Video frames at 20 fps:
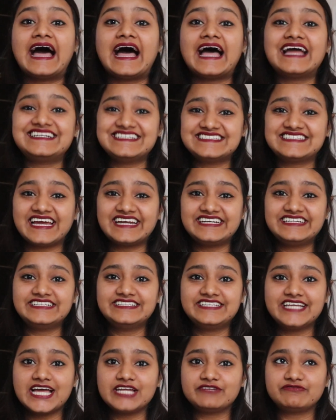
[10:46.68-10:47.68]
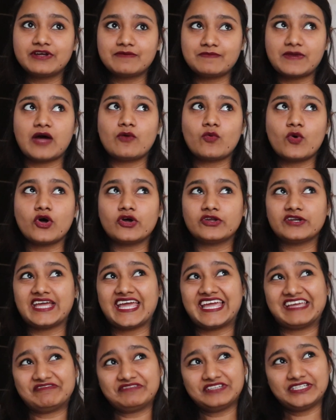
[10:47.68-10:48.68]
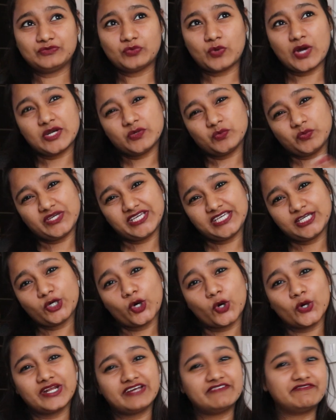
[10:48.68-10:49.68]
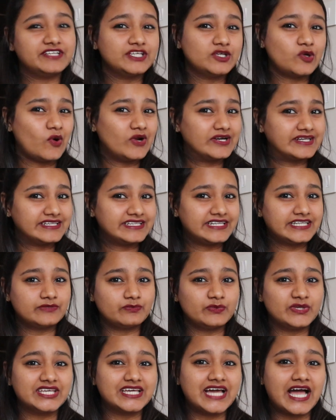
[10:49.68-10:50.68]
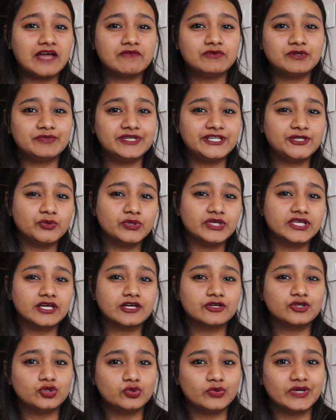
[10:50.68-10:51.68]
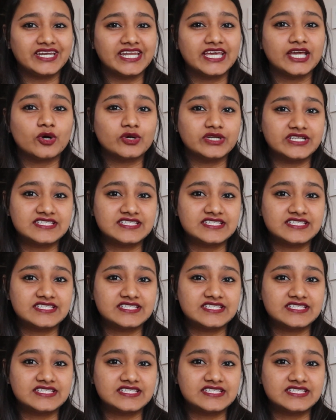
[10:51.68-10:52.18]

I decided that from now on, every 1 week or every alternate week, I will be doing a Q&A on